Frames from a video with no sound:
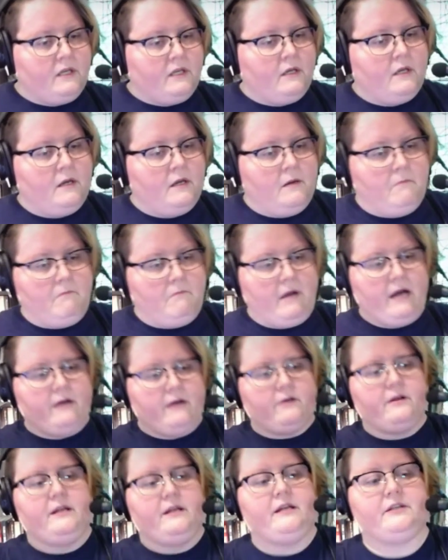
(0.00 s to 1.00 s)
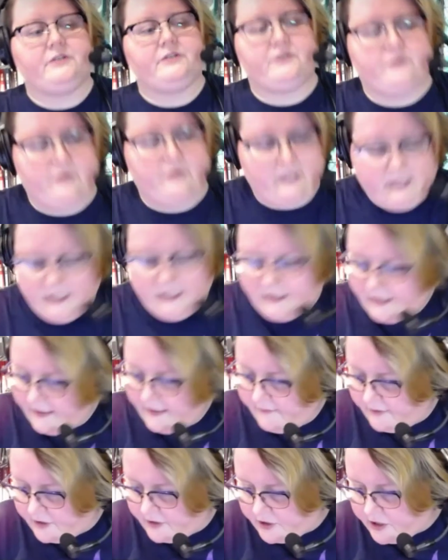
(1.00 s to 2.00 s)
Modern history. Let's give it
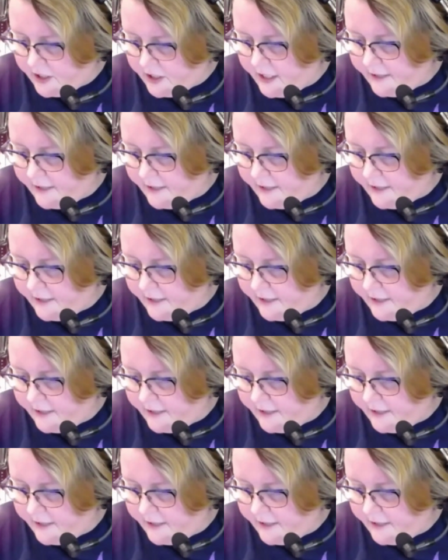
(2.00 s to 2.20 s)
a shot.